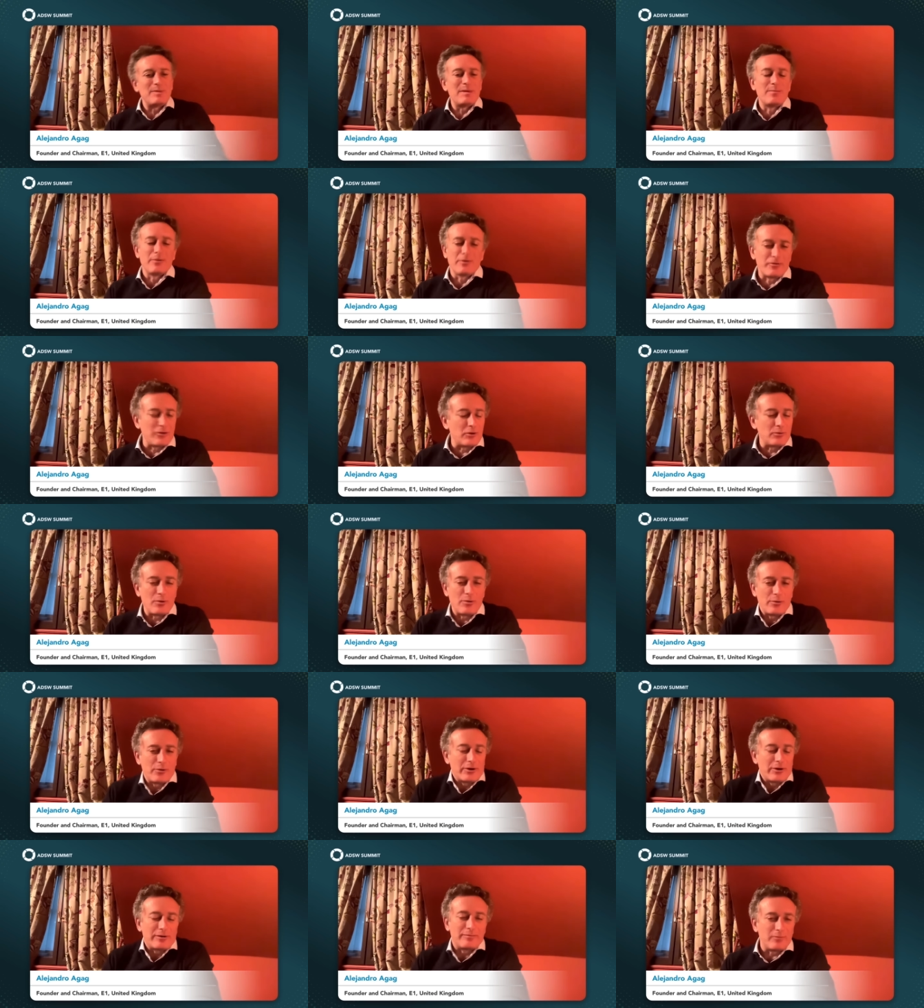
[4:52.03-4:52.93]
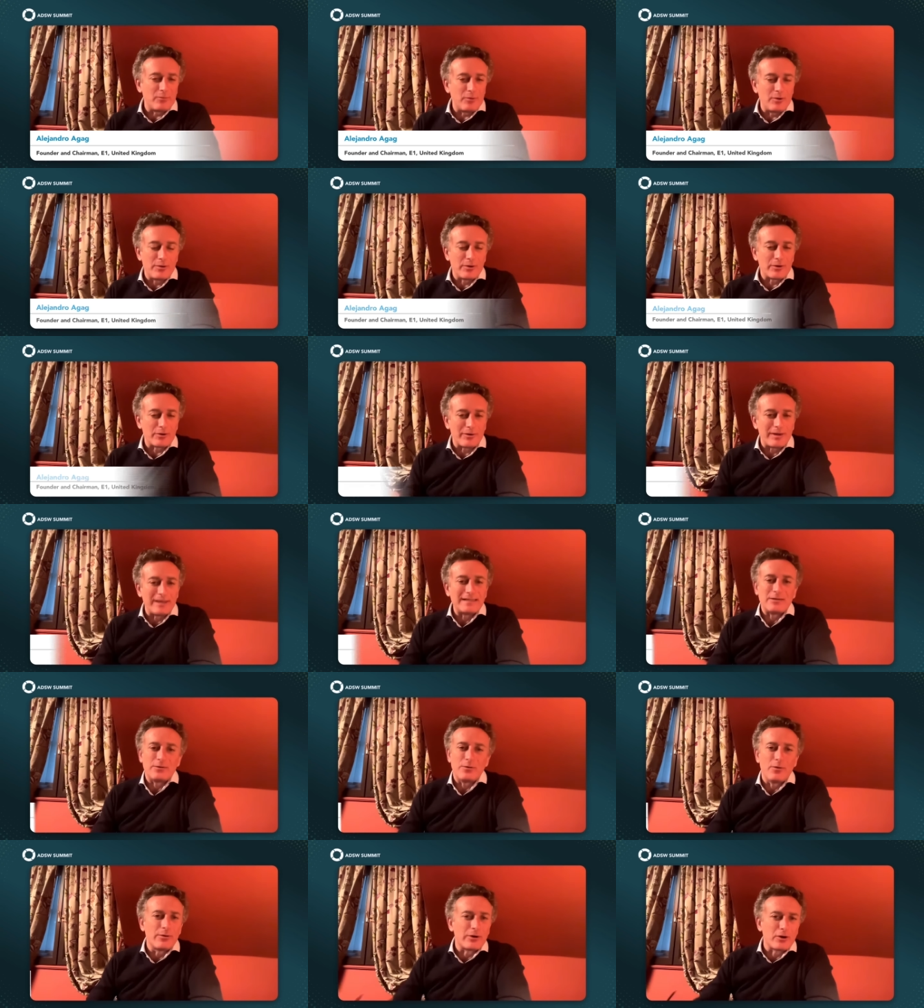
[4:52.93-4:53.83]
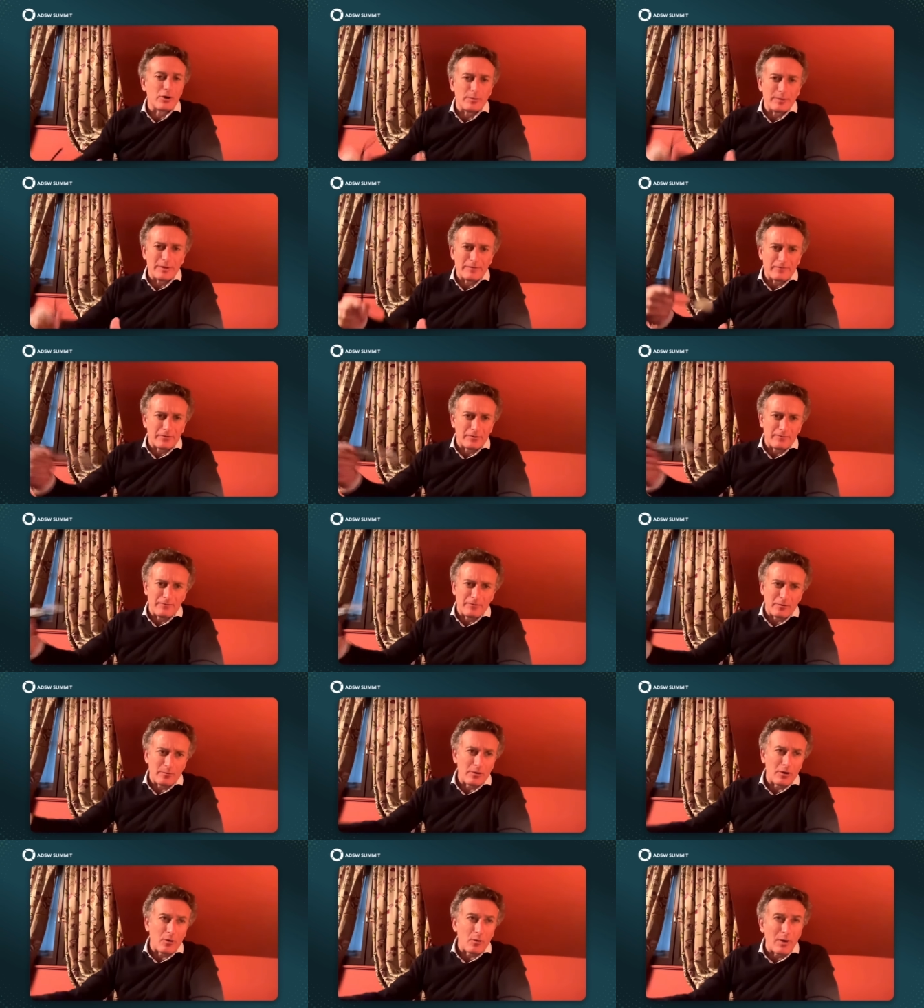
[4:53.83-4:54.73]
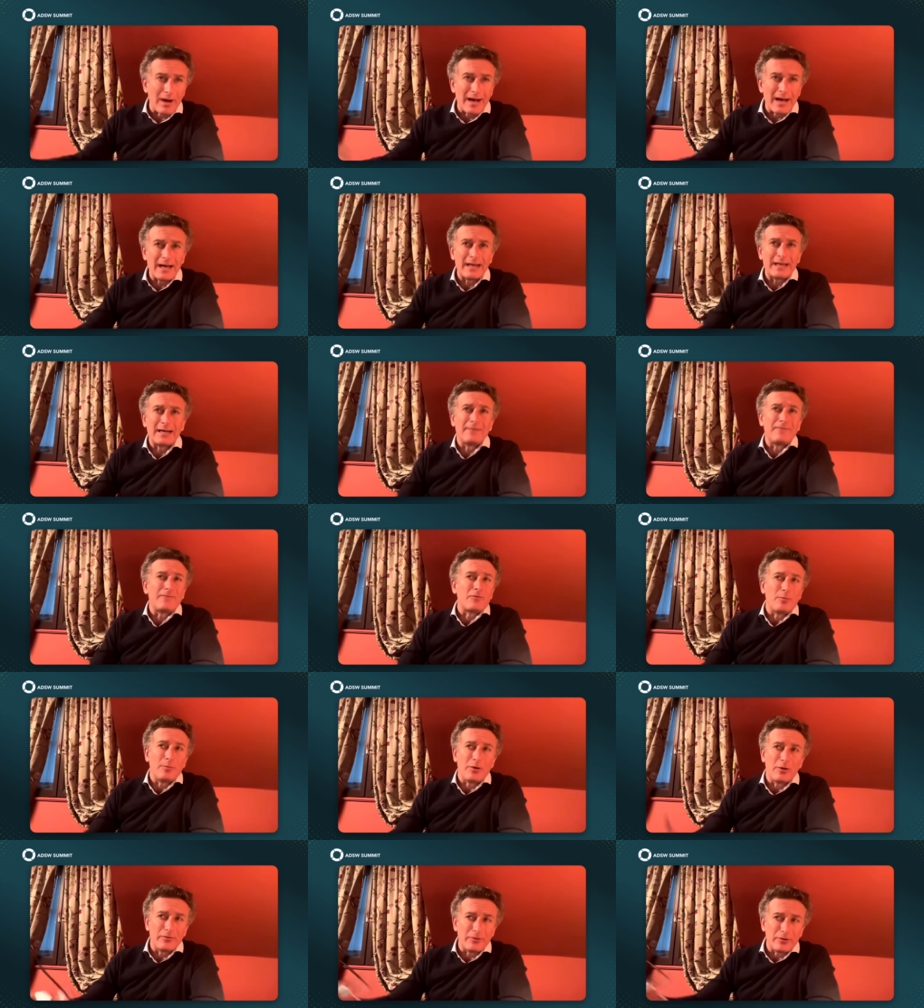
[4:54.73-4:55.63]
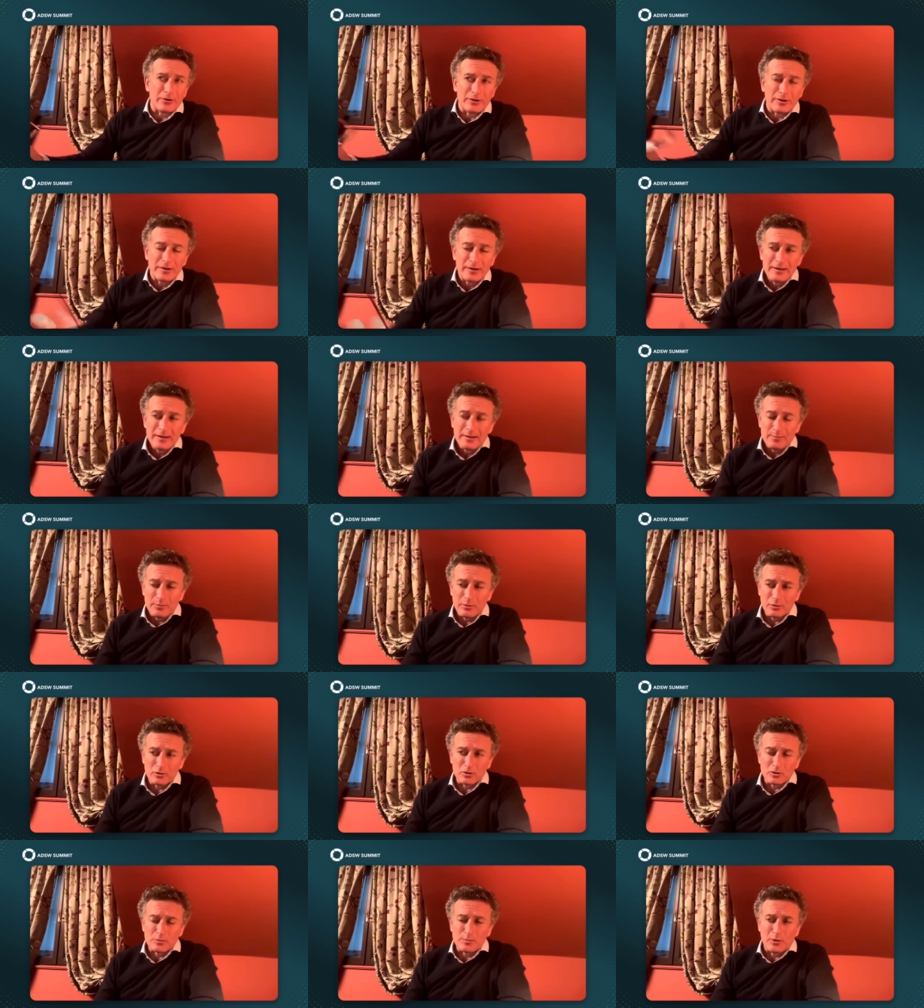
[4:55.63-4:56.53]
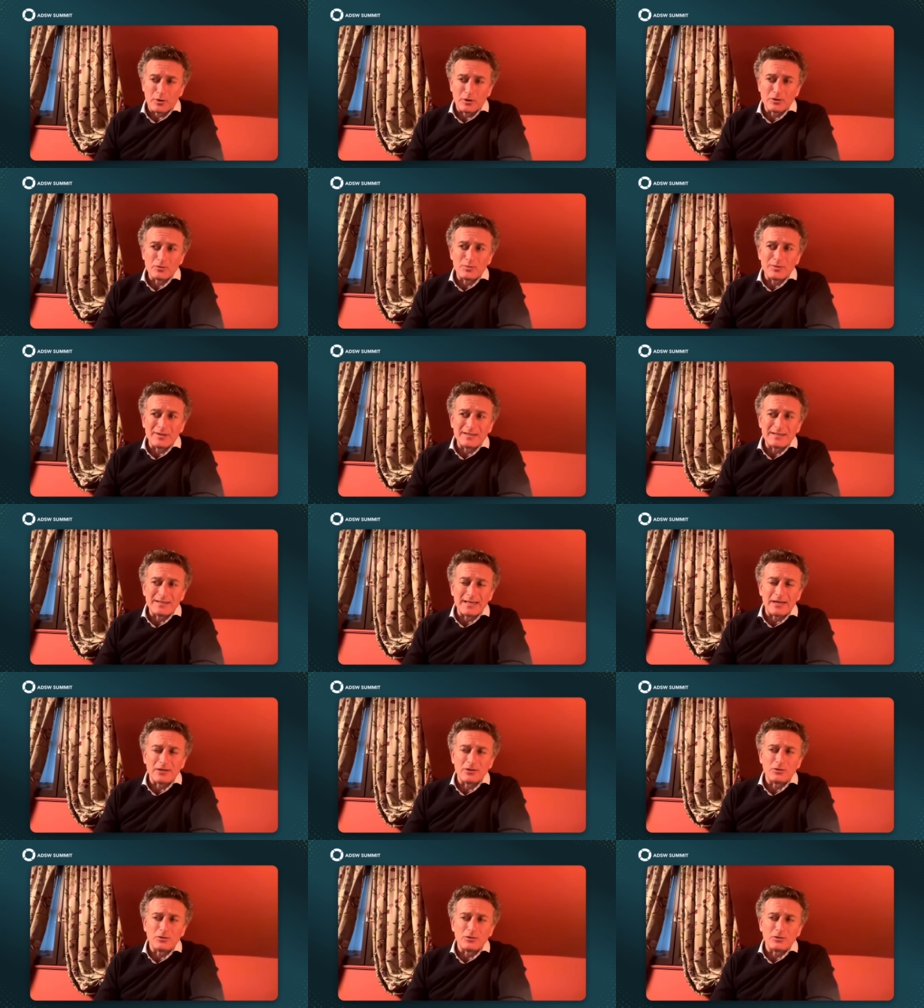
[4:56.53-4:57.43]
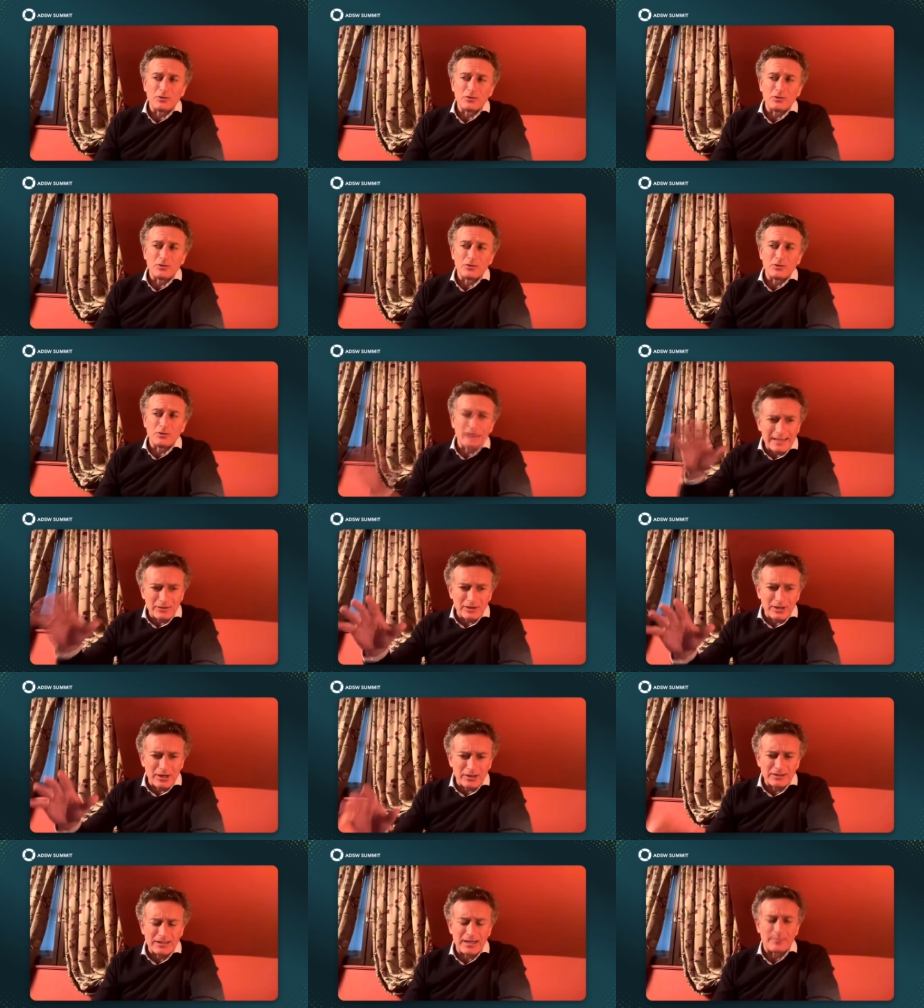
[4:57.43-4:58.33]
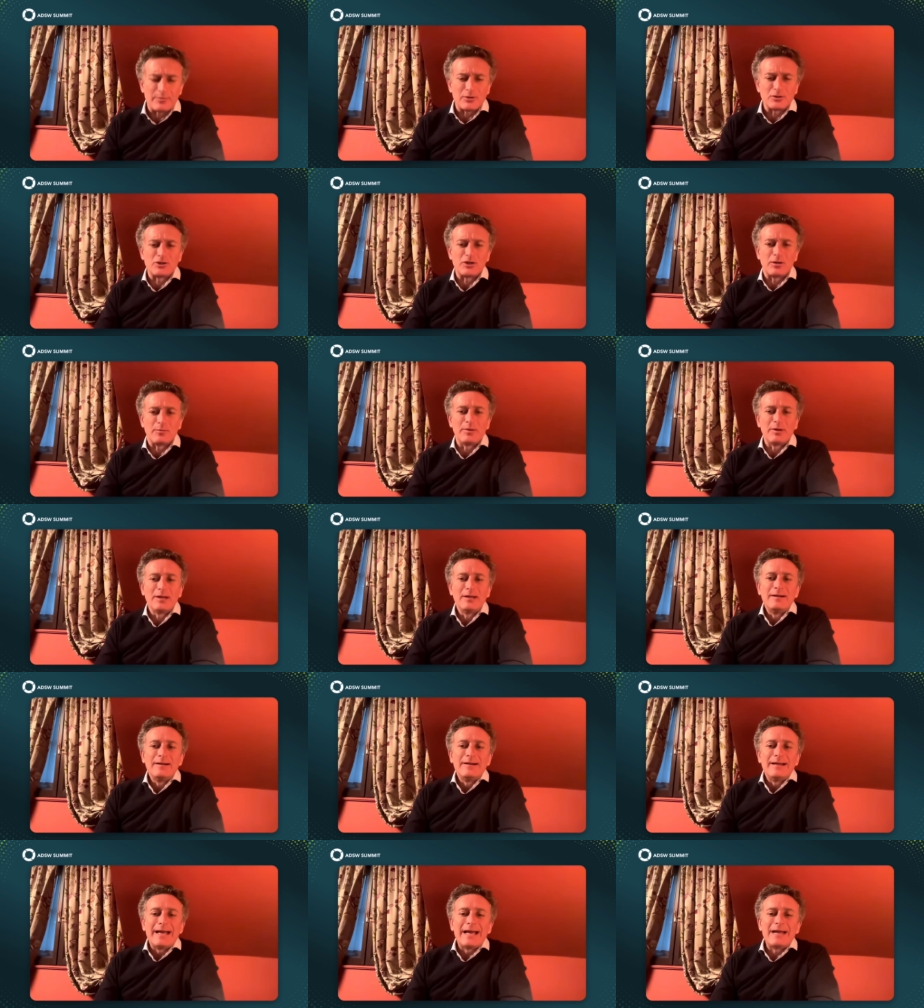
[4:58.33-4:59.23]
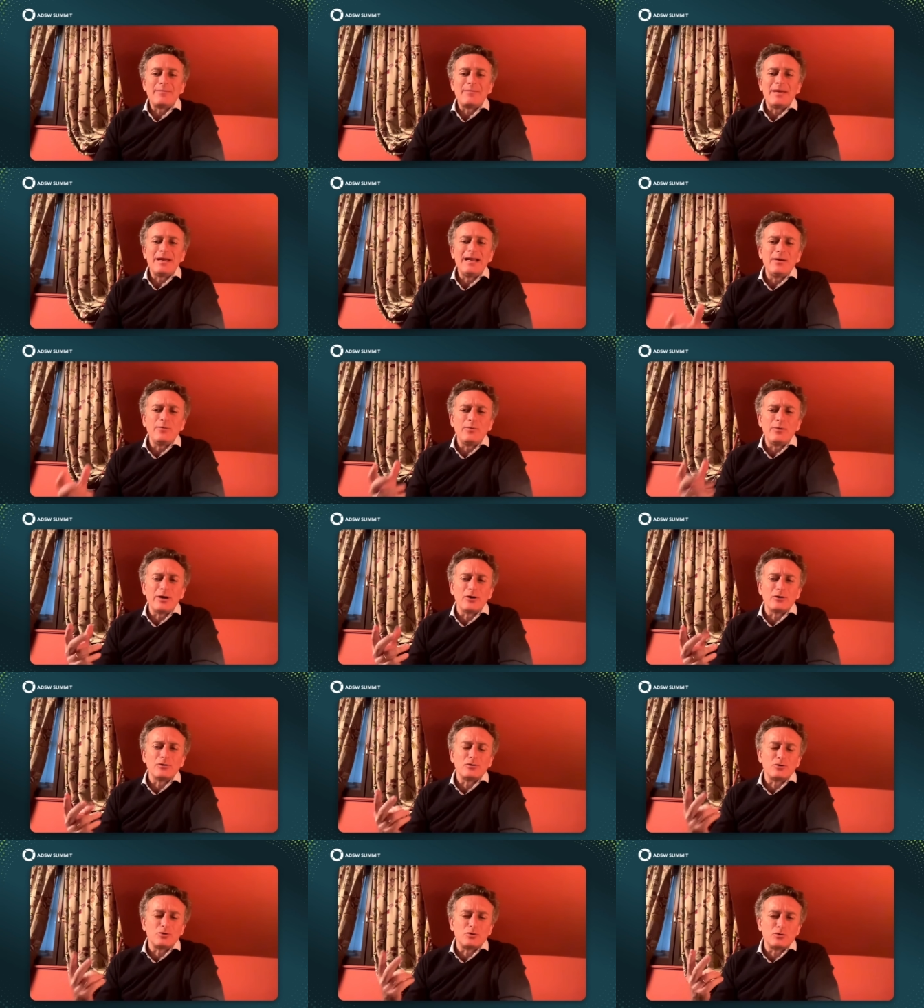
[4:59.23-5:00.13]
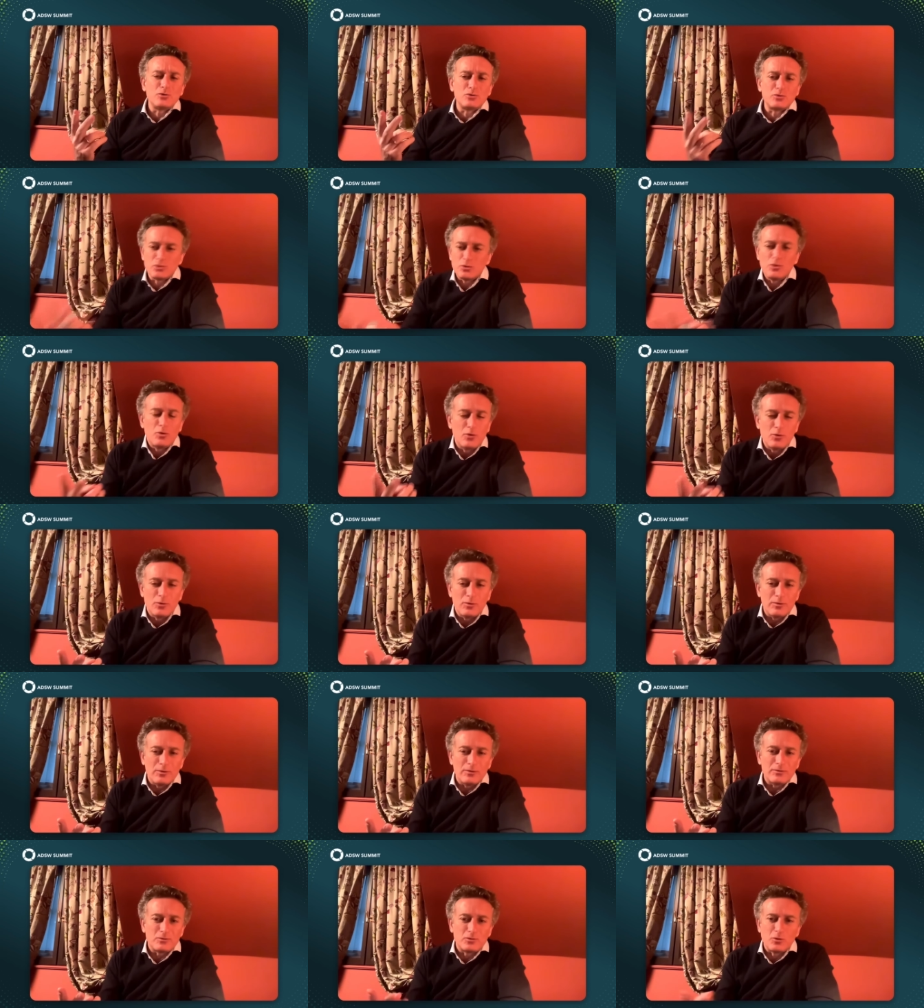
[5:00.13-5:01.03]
People thought we were crazy. We were coming from Formula One and from other motorsports. We decided to create an electric car championship. And mainly we got two